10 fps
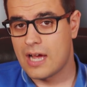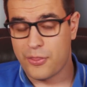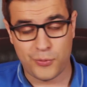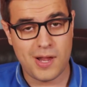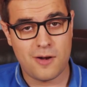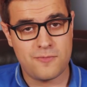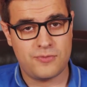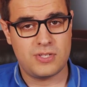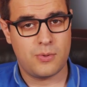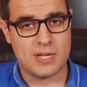At
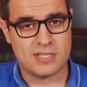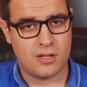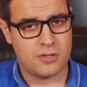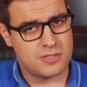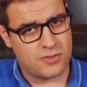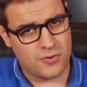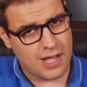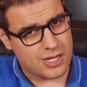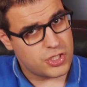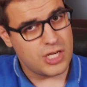$350 US, they're
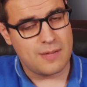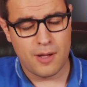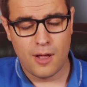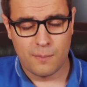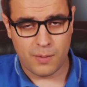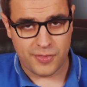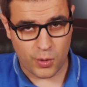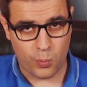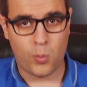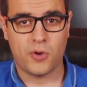not cheap, but
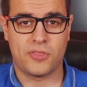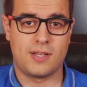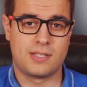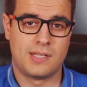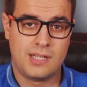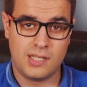they're worth it.